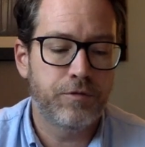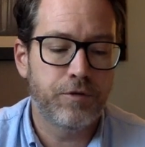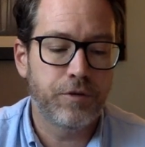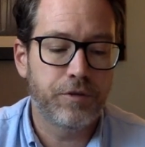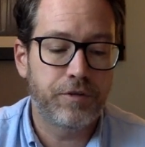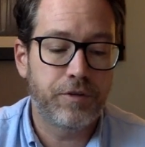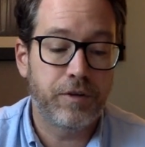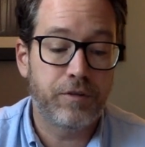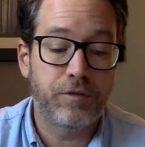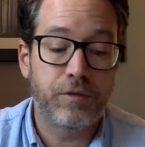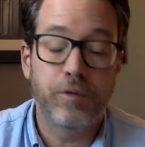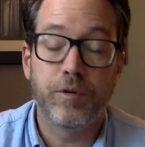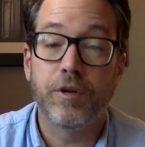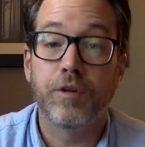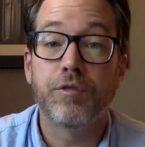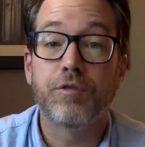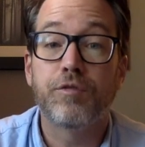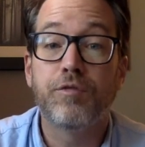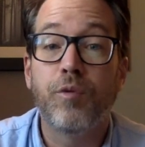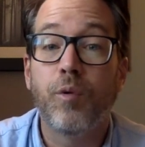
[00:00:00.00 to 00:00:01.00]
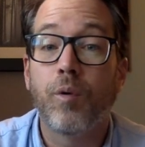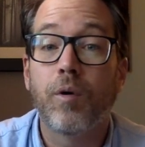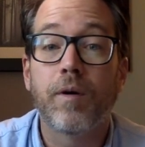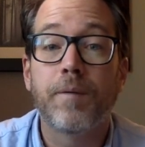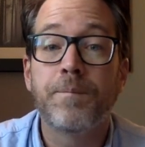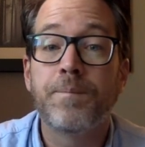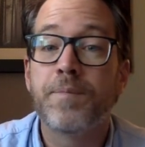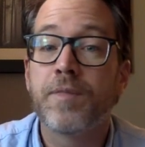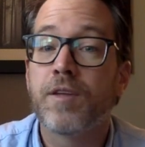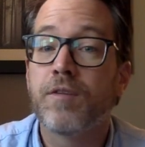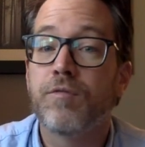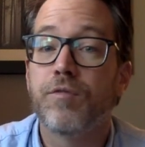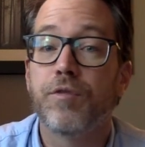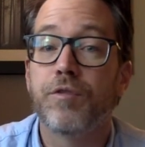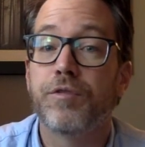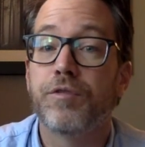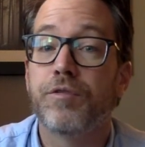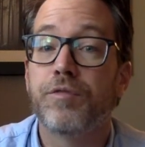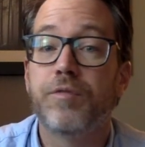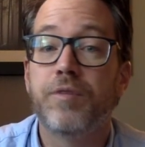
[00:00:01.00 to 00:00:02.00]
1 Thessalonians 4,
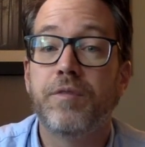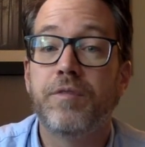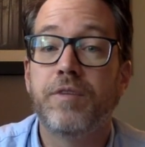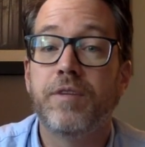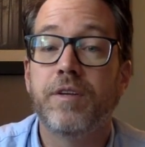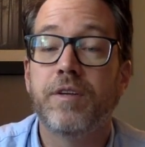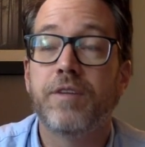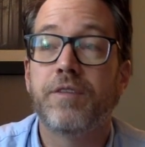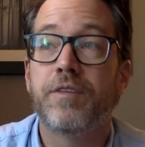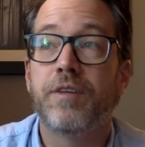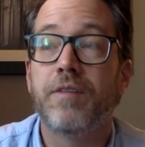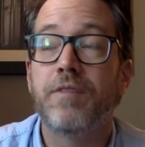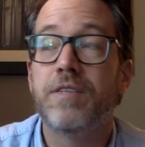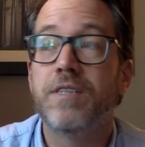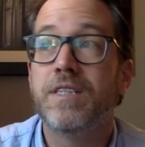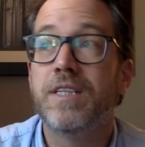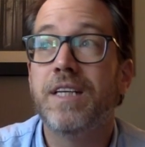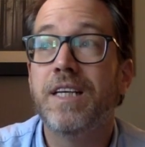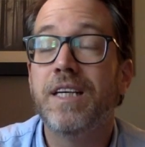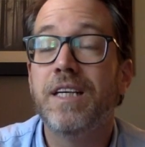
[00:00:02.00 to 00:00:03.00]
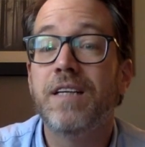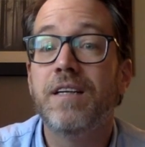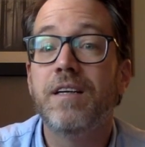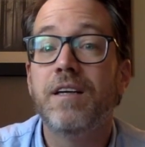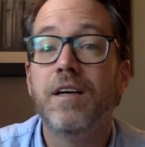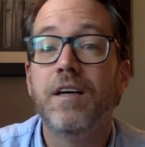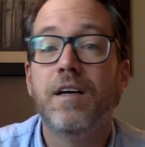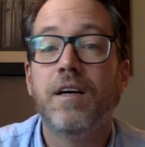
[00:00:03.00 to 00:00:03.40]
verses 15 to 17,